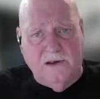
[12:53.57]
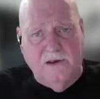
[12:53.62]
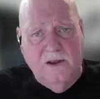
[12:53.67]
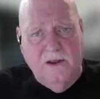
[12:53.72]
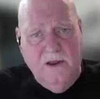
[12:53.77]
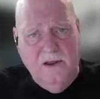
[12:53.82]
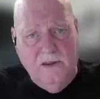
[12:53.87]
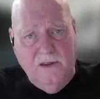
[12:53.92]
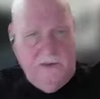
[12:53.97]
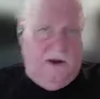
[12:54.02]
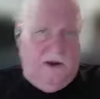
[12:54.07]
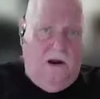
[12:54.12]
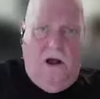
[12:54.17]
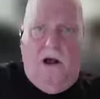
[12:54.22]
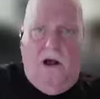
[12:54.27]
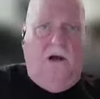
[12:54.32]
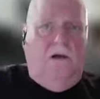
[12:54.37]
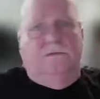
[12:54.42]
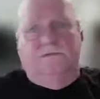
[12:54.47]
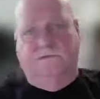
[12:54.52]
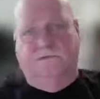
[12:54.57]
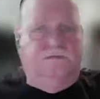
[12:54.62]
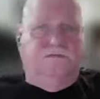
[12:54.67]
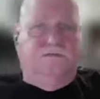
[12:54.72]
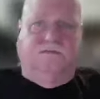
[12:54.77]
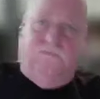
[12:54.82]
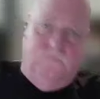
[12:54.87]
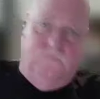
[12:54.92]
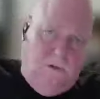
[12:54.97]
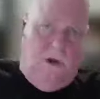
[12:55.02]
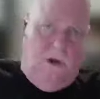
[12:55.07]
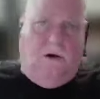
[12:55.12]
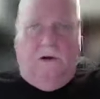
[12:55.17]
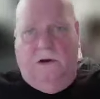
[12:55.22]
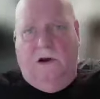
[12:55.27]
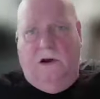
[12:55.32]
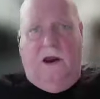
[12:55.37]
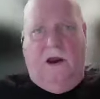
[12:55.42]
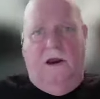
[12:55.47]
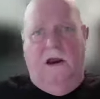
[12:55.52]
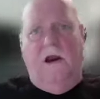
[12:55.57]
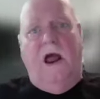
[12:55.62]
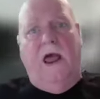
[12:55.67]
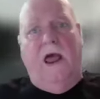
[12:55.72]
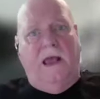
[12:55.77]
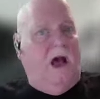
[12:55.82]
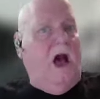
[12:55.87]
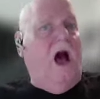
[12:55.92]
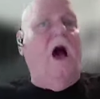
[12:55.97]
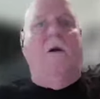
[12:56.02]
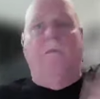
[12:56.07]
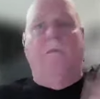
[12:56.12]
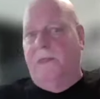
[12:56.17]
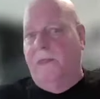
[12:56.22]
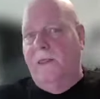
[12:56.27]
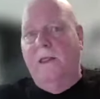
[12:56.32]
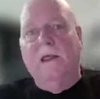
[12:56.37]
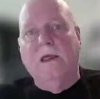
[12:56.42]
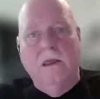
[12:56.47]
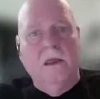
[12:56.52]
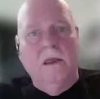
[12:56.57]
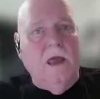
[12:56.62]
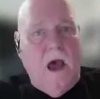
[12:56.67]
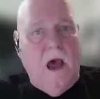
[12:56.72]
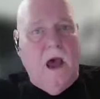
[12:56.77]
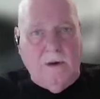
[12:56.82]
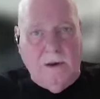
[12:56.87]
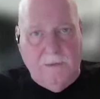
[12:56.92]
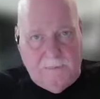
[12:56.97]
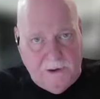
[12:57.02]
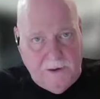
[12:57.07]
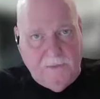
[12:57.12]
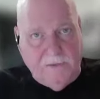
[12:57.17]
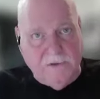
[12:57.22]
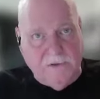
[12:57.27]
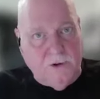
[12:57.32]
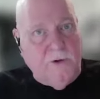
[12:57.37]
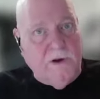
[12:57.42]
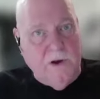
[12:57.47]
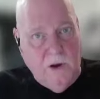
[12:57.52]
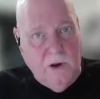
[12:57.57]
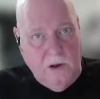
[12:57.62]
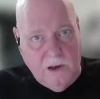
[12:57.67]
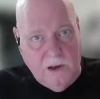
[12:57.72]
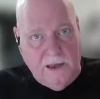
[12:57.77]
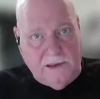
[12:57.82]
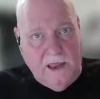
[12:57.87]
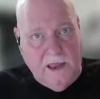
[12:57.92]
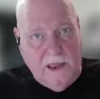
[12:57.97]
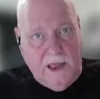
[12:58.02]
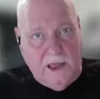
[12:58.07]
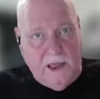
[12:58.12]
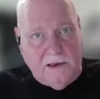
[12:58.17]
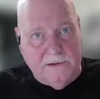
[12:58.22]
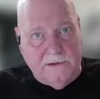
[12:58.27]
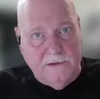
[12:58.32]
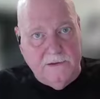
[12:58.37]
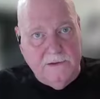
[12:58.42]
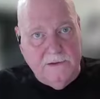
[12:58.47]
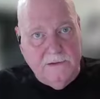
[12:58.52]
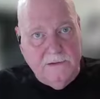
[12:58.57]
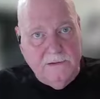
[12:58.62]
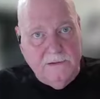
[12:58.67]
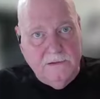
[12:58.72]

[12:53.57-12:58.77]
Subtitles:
And they all, well, here I come. How many people do we know like that?